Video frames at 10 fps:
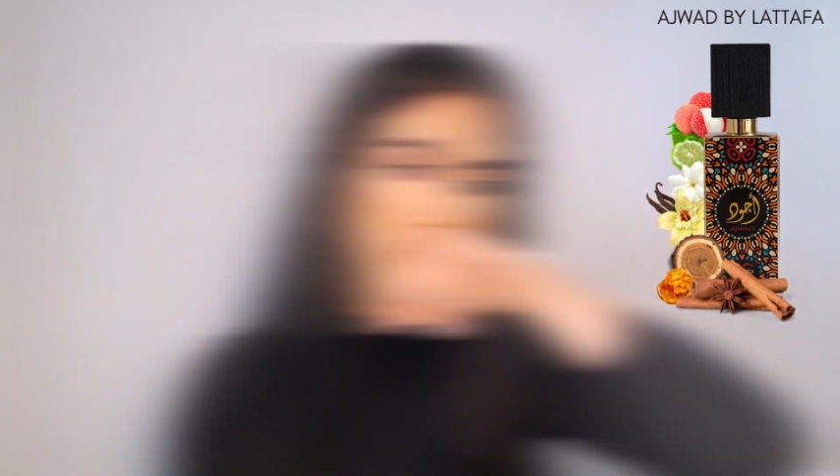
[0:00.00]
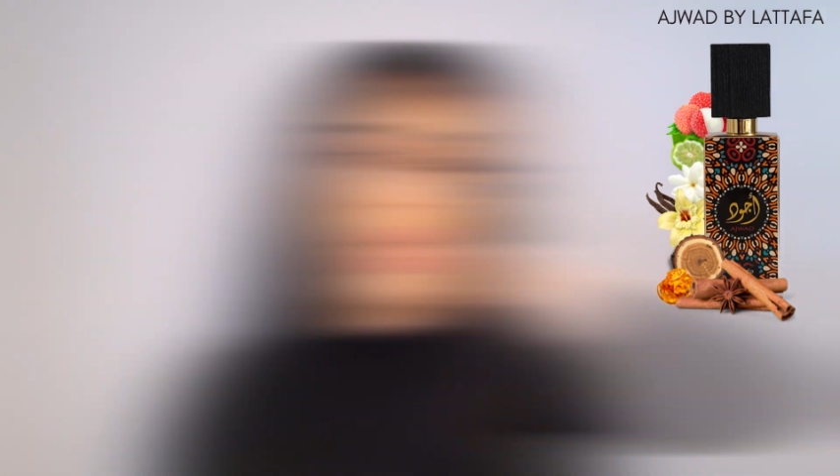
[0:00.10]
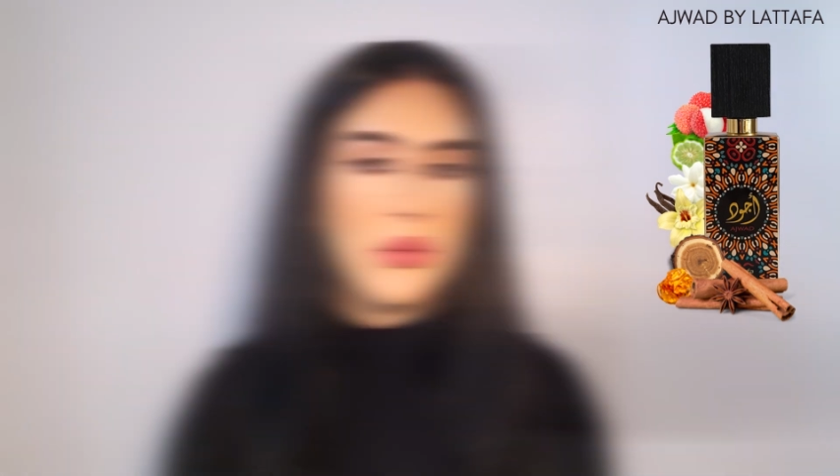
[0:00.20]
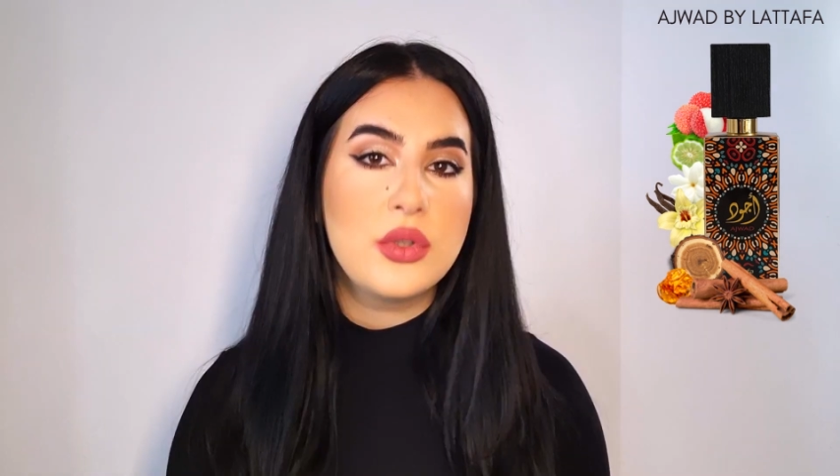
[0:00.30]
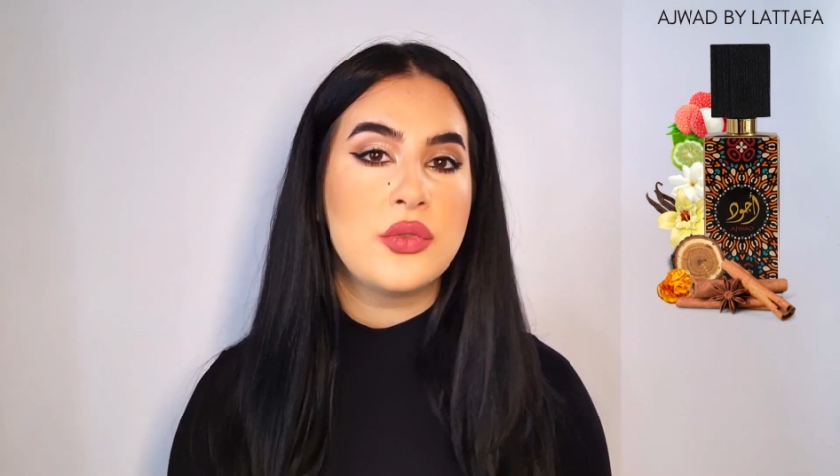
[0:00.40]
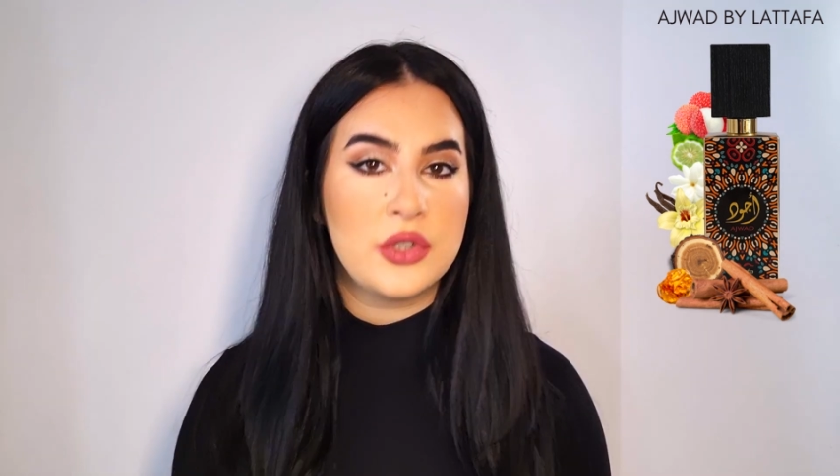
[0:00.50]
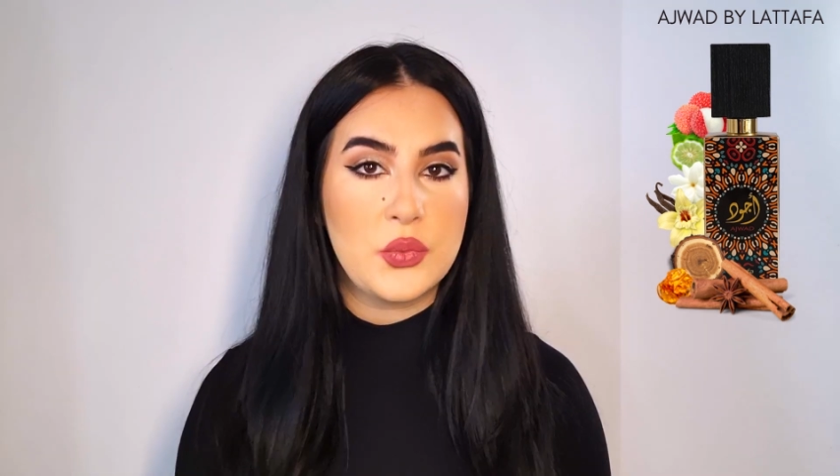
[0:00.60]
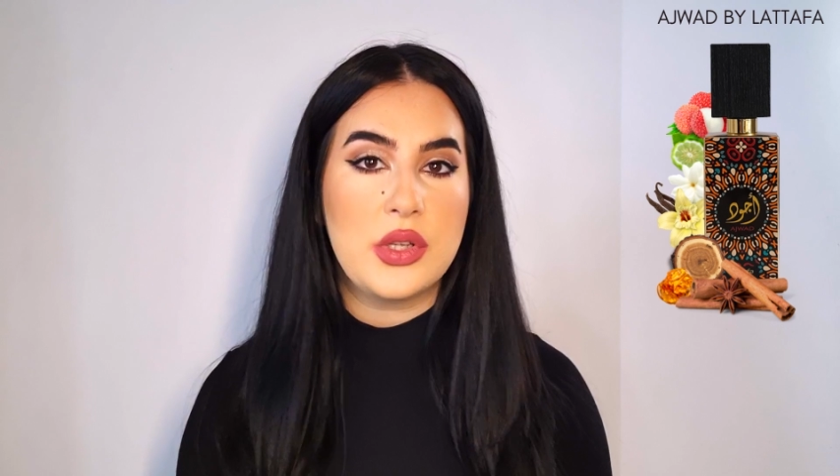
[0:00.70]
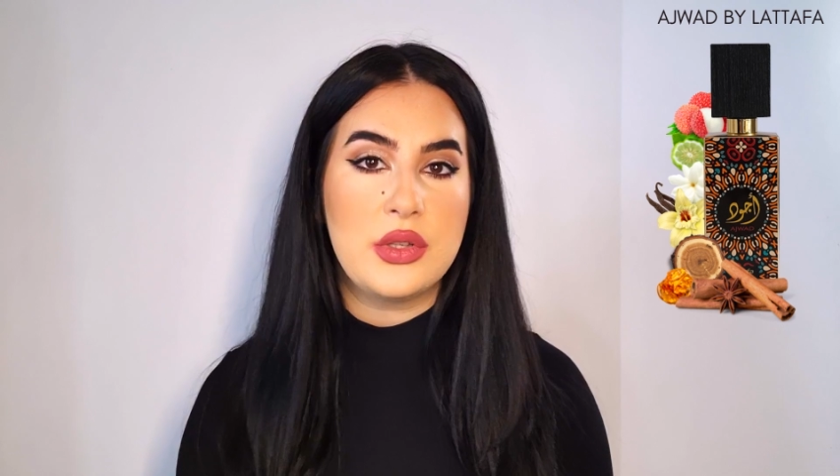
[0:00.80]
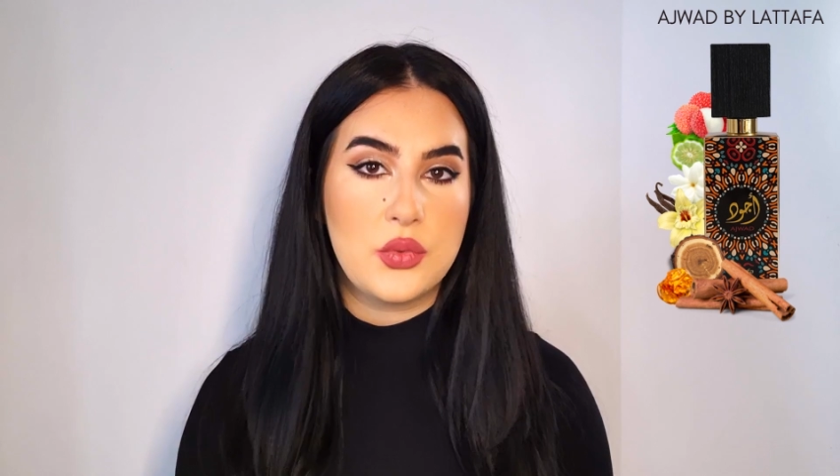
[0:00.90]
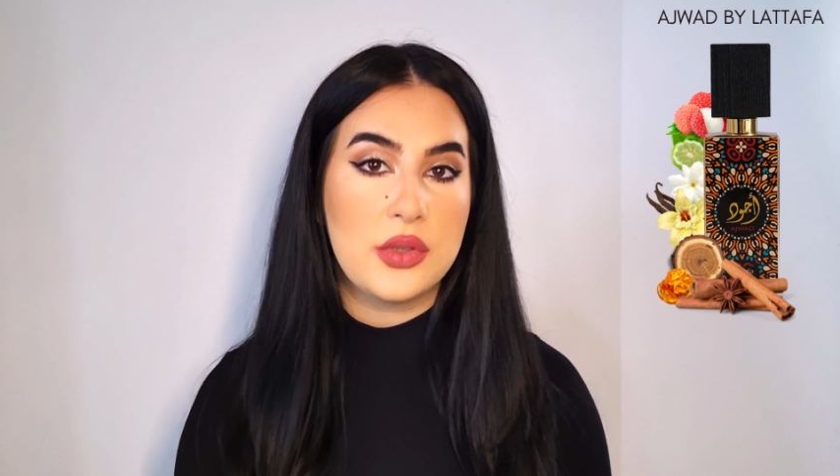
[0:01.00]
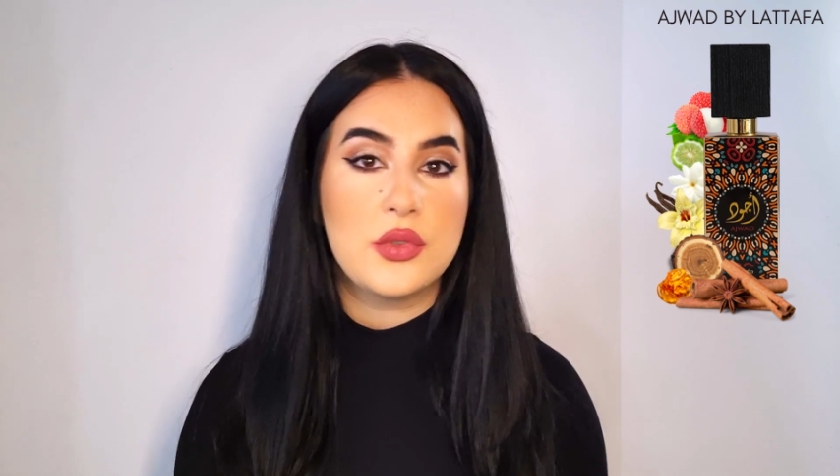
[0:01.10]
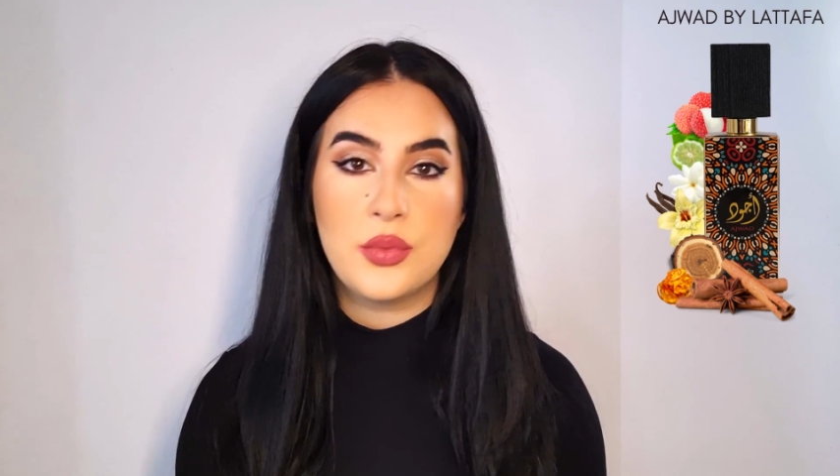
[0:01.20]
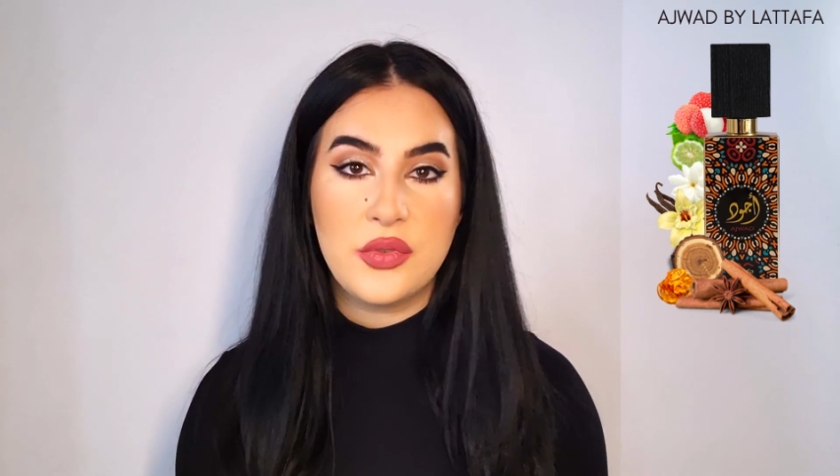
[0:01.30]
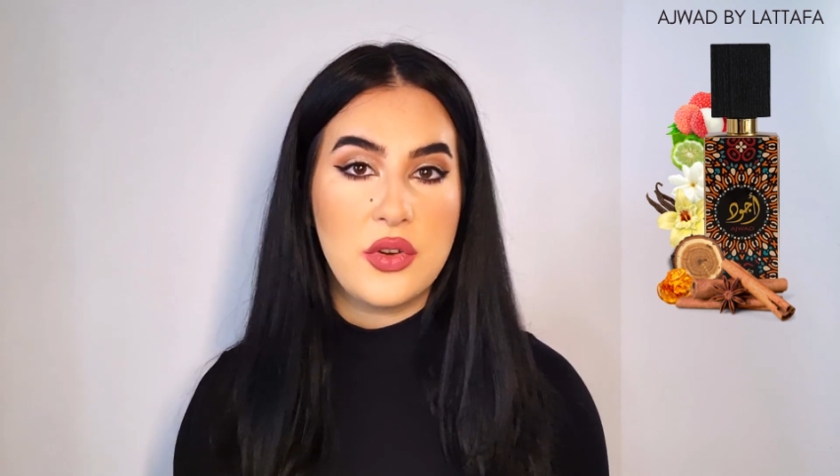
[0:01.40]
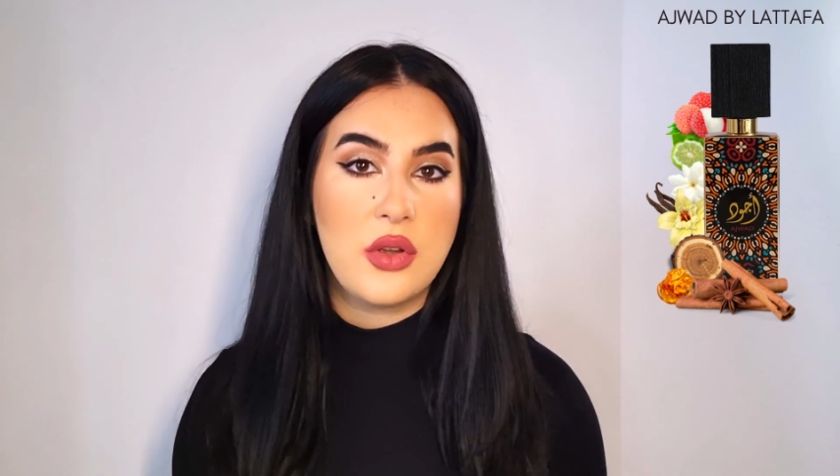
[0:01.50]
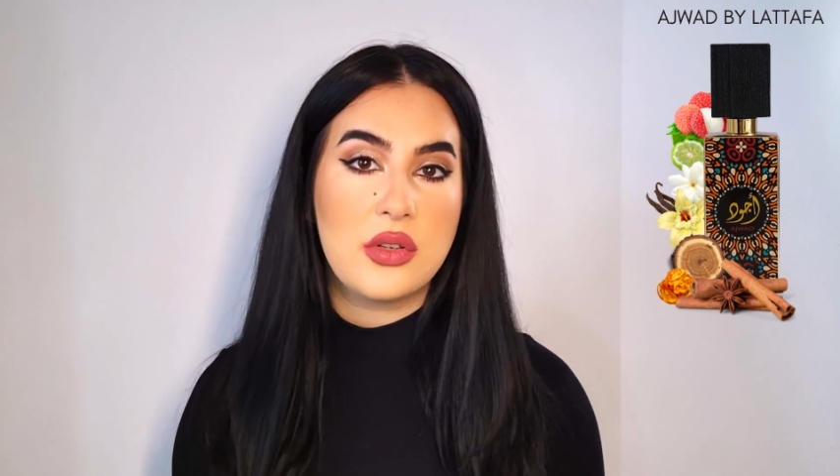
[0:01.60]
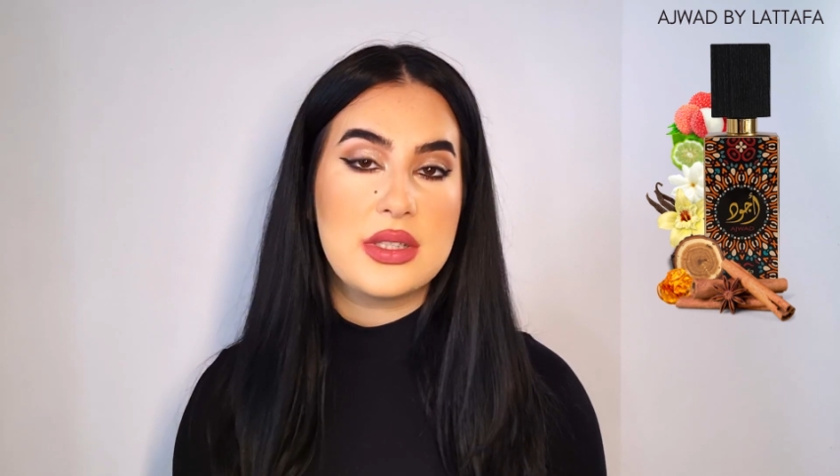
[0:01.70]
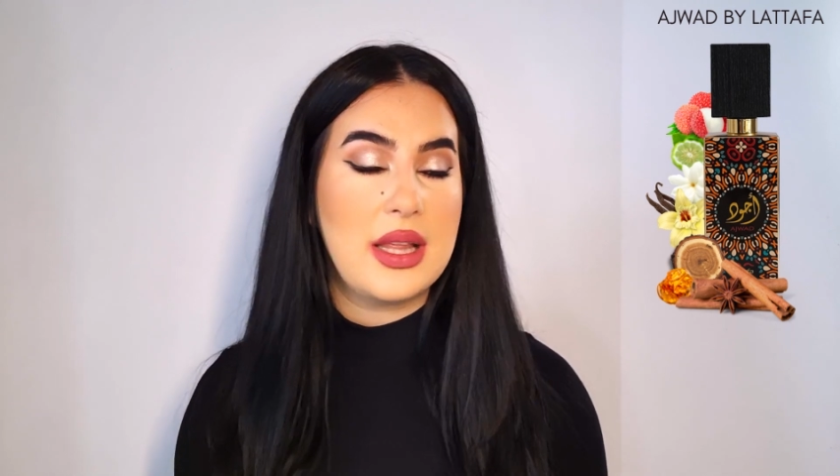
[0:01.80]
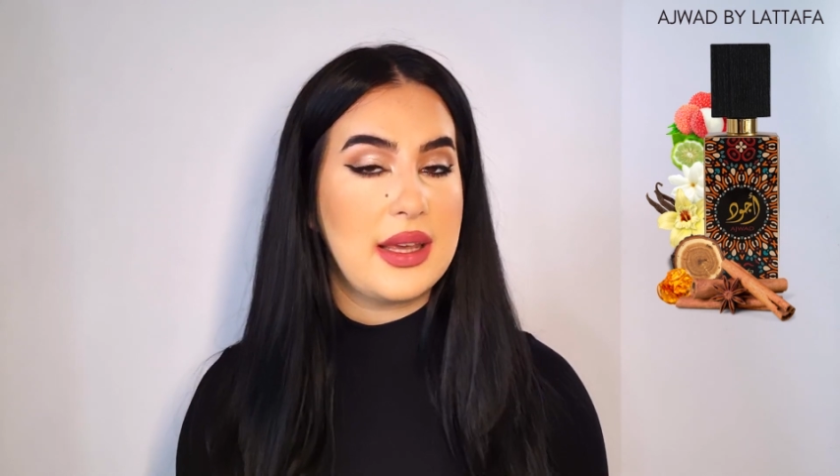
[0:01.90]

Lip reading: I would overspray this one, to be very honest.